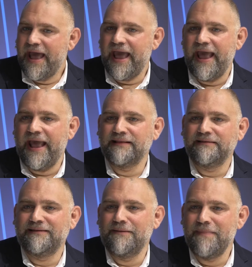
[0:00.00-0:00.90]

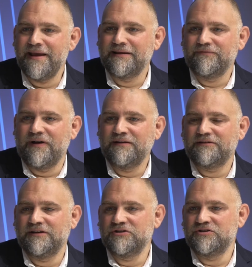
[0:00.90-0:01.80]
And the main
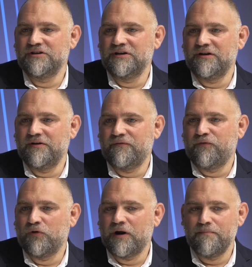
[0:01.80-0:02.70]
advantage
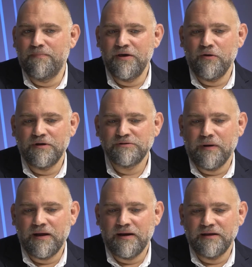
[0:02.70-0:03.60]
for a biomass
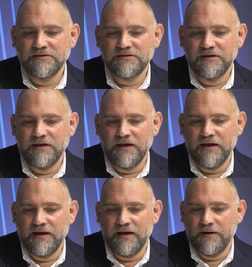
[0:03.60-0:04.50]
balance
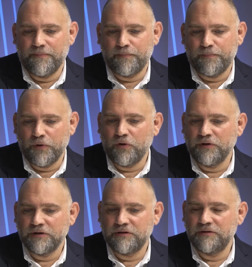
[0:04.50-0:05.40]

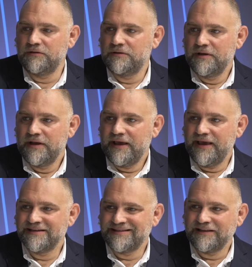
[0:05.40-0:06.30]
product
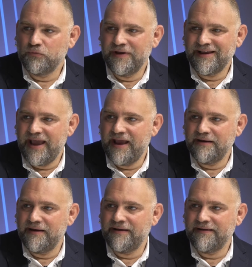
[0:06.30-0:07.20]
is that we
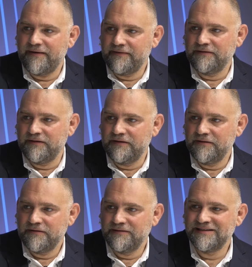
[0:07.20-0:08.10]
can guarantee
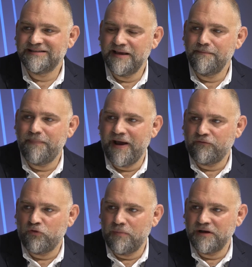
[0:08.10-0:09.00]
the same
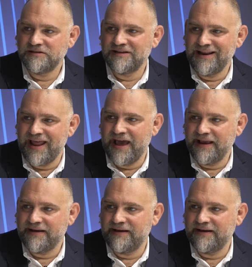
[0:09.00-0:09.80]
performance like